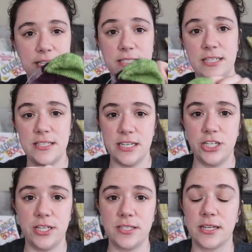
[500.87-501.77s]
sixty
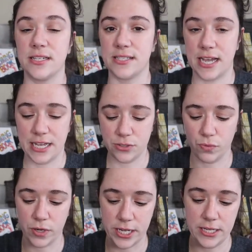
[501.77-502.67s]
stitches on a size
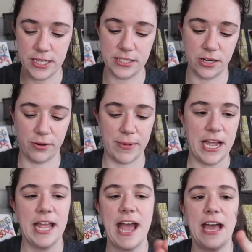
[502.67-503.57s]
one. These are
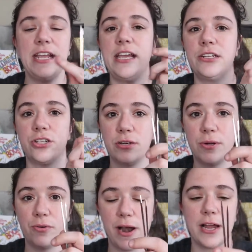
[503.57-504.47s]
my Addie
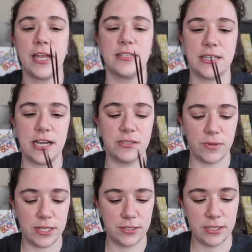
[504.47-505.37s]
Turbo Rocket size
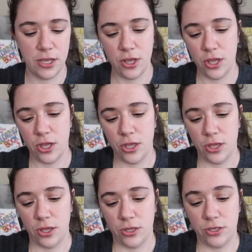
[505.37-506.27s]
ones,
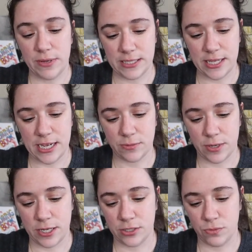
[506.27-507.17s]
U S size
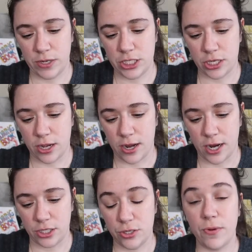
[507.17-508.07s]
ones, which
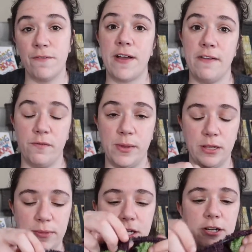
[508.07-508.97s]
are two point five
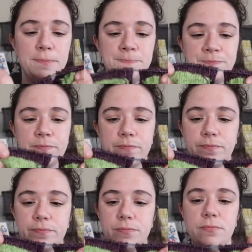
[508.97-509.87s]
millimeter.
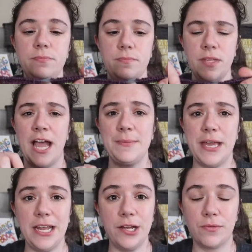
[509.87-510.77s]
I'm
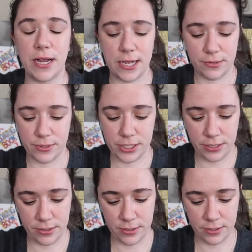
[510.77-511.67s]
getting around,
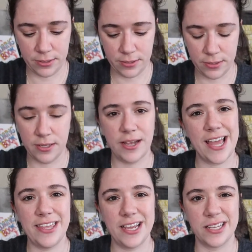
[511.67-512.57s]

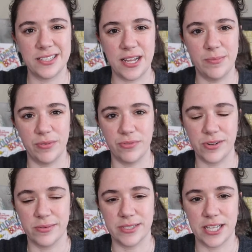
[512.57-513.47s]
I think I said
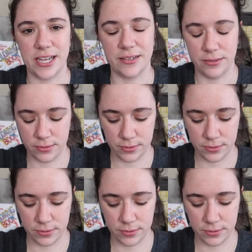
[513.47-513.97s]
before it was like